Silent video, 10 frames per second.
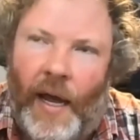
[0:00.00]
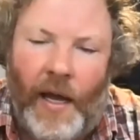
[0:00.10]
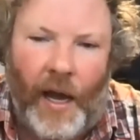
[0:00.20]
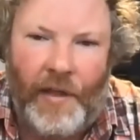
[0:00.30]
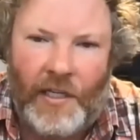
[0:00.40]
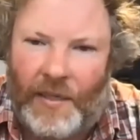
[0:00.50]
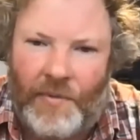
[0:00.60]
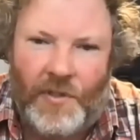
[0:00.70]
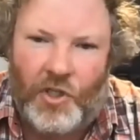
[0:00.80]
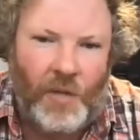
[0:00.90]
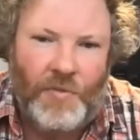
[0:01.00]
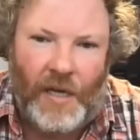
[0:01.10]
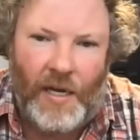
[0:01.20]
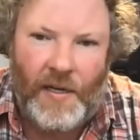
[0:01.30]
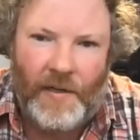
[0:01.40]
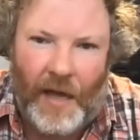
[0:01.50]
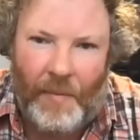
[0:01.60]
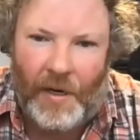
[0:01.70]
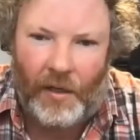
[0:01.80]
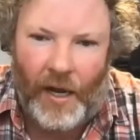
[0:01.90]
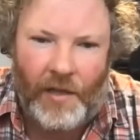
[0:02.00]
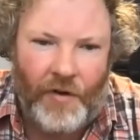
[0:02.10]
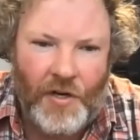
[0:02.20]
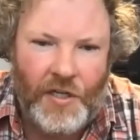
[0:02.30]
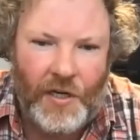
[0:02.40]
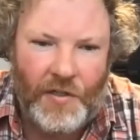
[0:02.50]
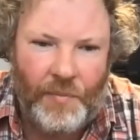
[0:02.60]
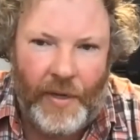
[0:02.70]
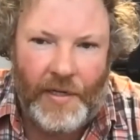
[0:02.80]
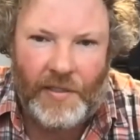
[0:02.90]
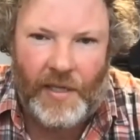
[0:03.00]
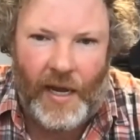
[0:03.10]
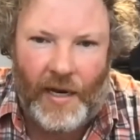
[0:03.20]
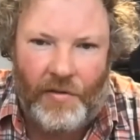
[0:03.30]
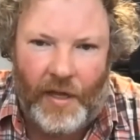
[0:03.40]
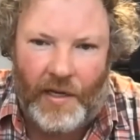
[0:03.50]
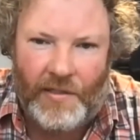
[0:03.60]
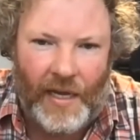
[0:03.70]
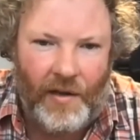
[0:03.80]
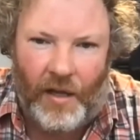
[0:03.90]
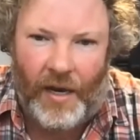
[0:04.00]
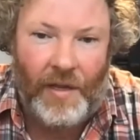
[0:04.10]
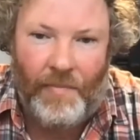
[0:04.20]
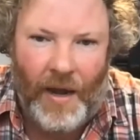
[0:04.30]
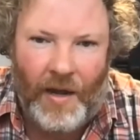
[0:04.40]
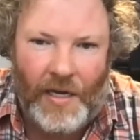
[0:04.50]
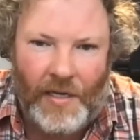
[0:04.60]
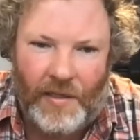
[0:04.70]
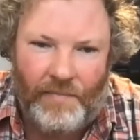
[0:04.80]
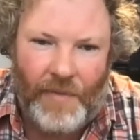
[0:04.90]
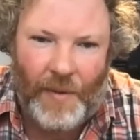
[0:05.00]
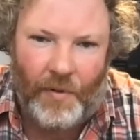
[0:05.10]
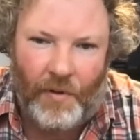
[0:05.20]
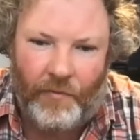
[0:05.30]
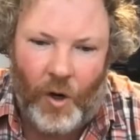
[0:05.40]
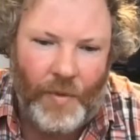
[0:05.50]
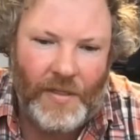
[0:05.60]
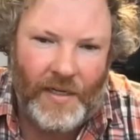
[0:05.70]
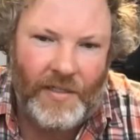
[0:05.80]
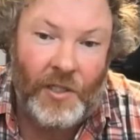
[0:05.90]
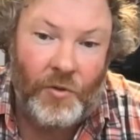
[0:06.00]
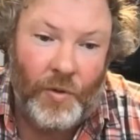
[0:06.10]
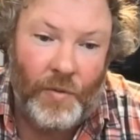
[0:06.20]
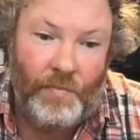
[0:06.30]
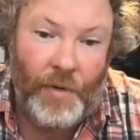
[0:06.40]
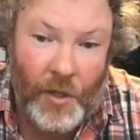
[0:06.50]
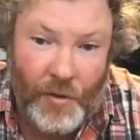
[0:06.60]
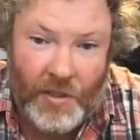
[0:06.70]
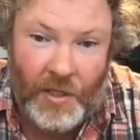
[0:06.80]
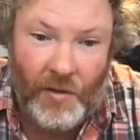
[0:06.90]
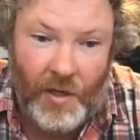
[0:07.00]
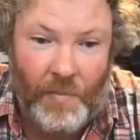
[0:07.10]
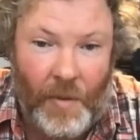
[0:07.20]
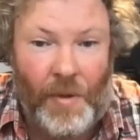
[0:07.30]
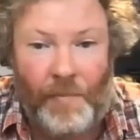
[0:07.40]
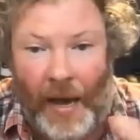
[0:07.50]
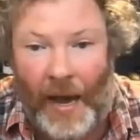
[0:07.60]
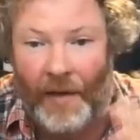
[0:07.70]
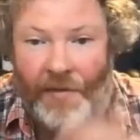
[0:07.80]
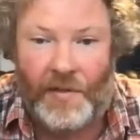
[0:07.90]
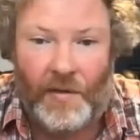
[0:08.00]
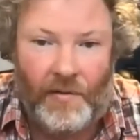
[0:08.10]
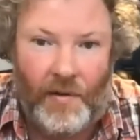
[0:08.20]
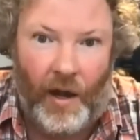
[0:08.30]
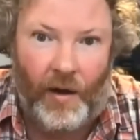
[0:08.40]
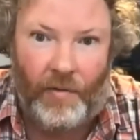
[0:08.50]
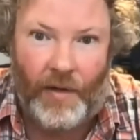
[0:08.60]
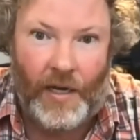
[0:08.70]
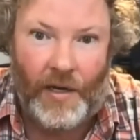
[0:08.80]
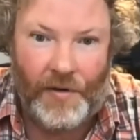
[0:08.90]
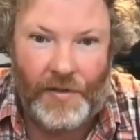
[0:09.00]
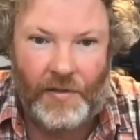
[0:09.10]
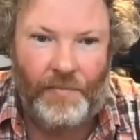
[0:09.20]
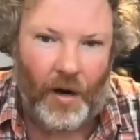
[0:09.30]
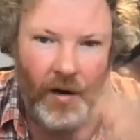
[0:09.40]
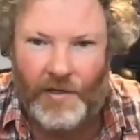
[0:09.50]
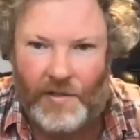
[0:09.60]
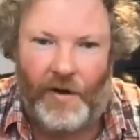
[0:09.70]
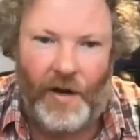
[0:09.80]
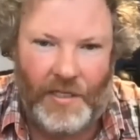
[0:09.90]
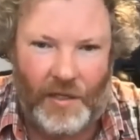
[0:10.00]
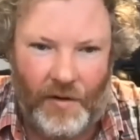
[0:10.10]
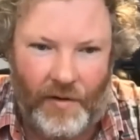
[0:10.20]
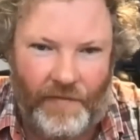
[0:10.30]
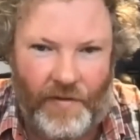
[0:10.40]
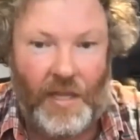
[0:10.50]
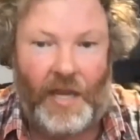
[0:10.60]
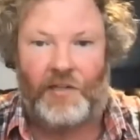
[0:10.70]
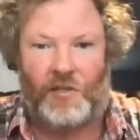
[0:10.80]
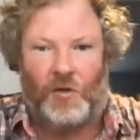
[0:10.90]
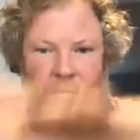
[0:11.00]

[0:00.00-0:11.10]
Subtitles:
think some did. I mean, a lot of the frontiers and places, they had a lot of the amenities that Roman citizens would be used to. There might be baths and, you know, inns and bars and various other things. So there's